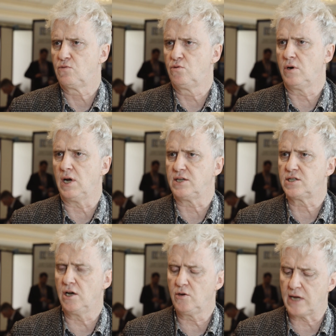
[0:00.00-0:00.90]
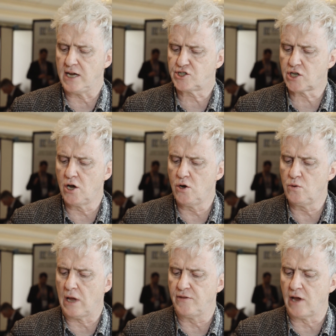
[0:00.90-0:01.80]
Right, okay,
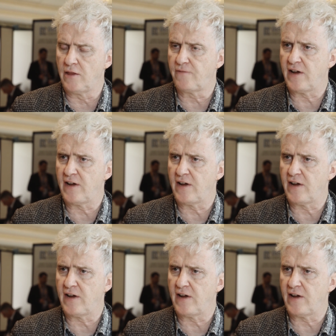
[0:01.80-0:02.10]
so, and the